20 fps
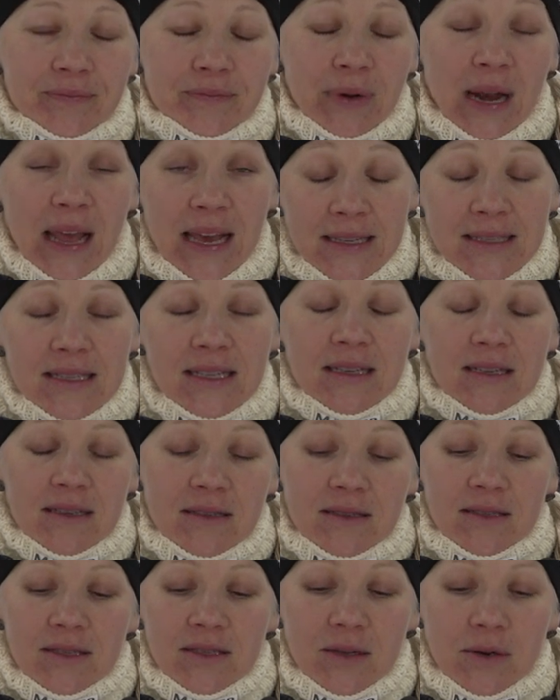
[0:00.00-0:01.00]
place,
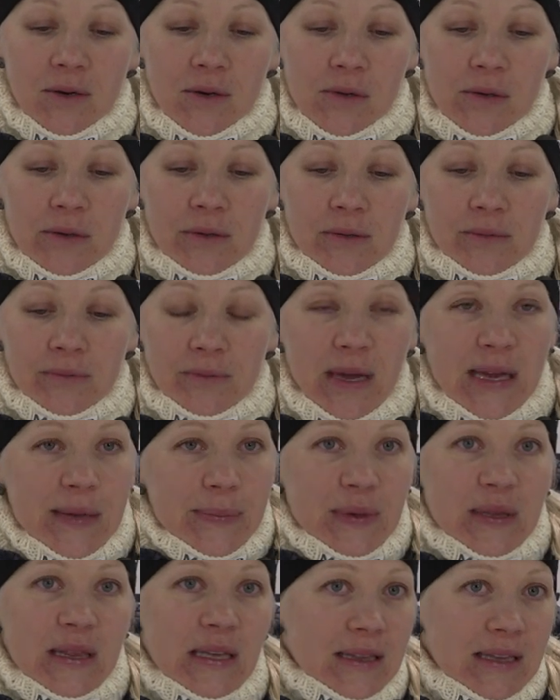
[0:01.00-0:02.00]
so
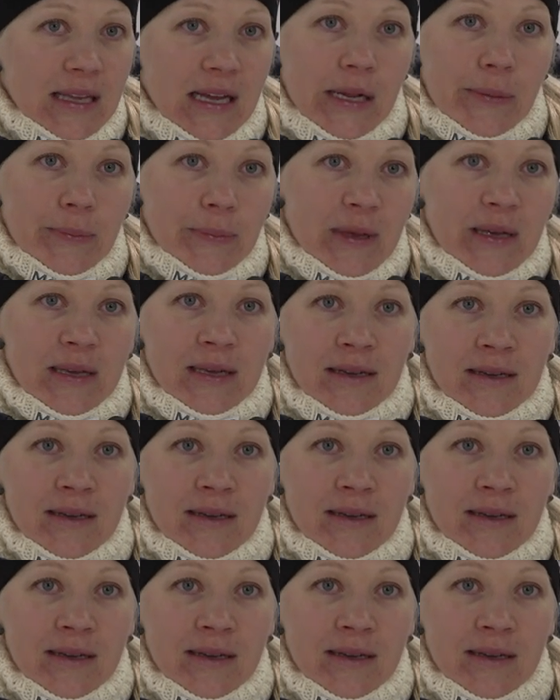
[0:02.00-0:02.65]
maybe that helped.